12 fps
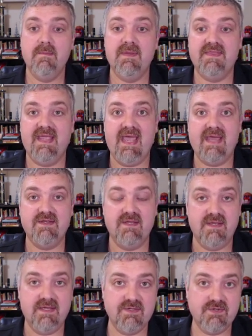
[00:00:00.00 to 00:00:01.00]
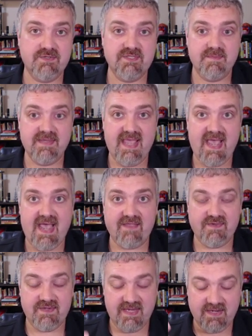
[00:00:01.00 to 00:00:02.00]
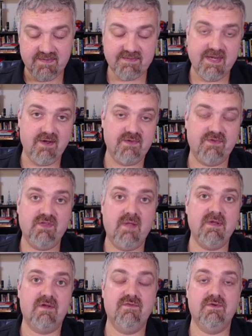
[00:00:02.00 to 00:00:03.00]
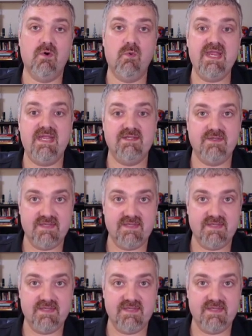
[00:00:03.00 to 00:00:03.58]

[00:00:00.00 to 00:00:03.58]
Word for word: But they had to insert some gas, and he had to stay on his stomach for a week.